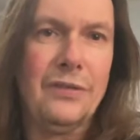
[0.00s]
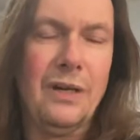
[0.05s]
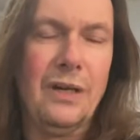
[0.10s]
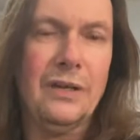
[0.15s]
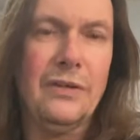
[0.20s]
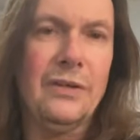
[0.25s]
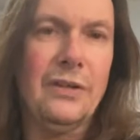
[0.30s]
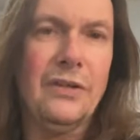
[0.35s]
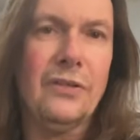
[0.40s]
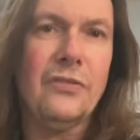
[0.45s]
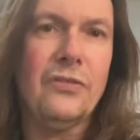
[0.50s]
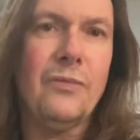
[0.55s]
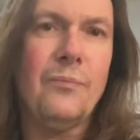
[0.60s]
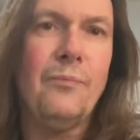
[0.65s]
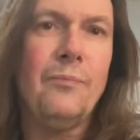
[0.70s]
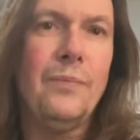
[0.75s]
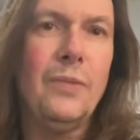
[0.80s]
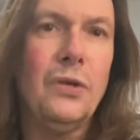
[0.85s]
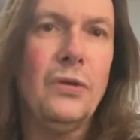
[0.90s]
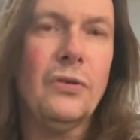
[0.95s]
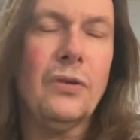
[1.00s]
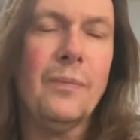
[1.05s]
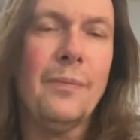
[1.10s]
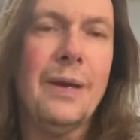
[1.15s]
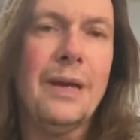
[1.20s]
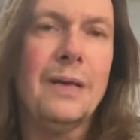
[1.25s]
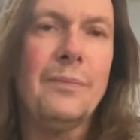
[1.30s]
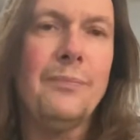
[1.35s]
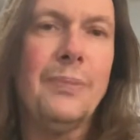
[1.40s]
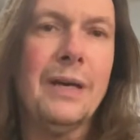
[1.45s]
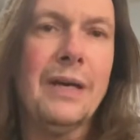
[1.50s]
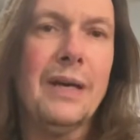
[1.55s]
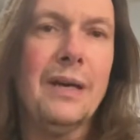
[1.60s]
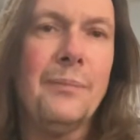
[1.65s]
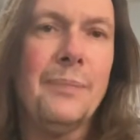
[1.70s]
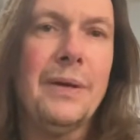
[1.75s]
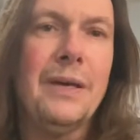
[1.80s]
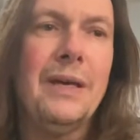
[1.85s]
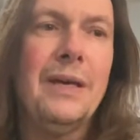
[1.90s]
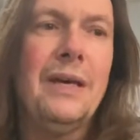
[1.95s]
on this Music Man
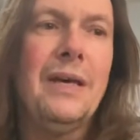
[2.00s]
pickup